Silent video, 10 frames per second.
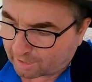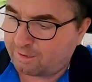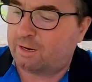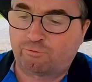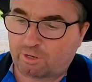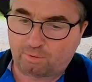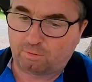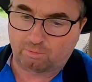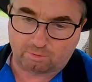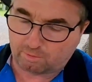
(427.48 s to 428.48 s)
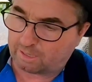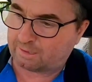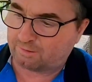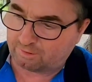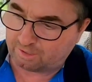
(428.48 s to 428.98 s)
had no trouble
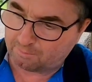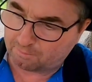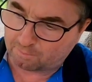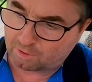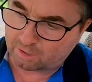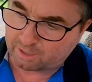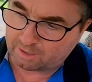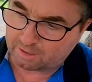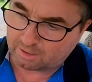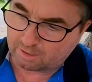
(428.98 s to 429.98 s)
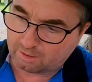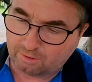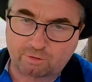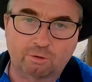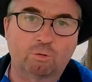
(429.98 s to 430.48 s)
accessing my
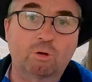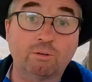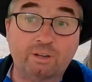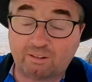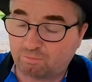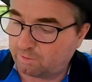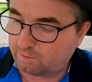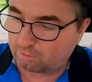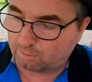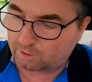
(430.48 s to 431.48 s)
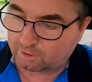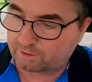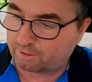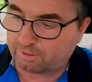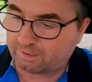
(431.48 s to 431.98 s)
internal contacts with it. All my
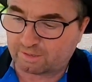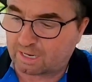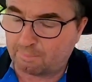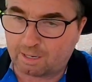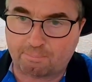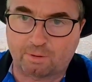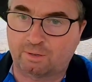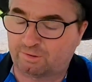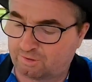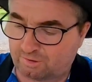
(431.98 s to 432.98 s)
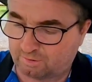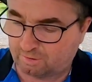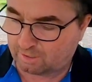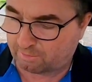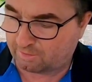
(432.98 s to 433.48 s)
contacts come up. It's,
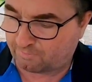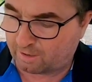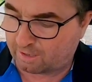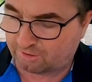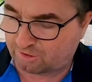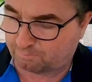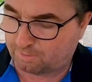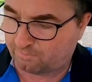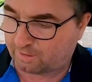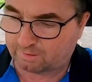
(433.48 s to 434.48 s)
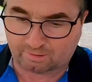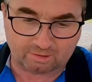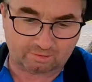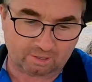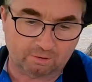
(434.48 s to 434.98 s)
you know, in the phone. It's just been
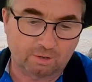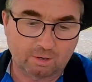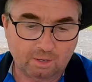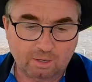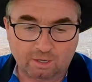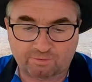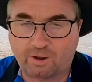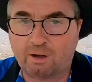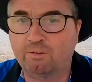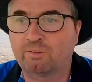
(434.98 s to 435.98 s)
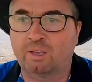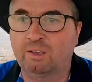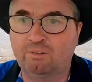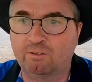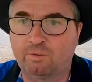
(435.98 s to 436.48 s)
fantastic. So as far as
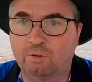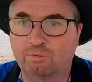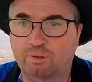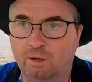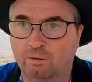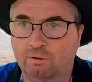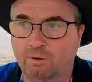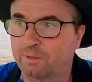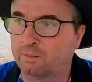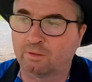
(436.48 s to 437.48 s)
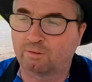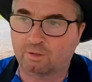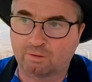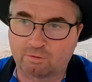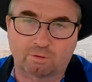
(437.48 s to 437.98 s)
ease of use goes, I think this
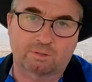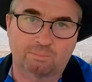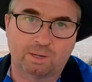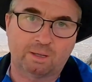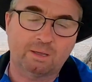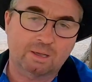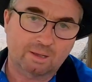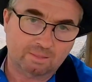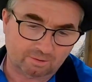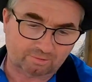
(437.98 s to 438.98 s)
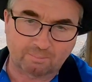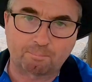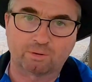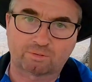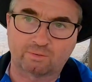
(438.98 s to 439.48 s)
has got to be the
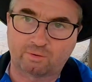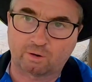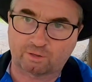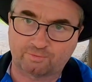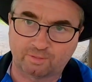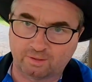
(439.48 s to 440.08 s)
simplest device for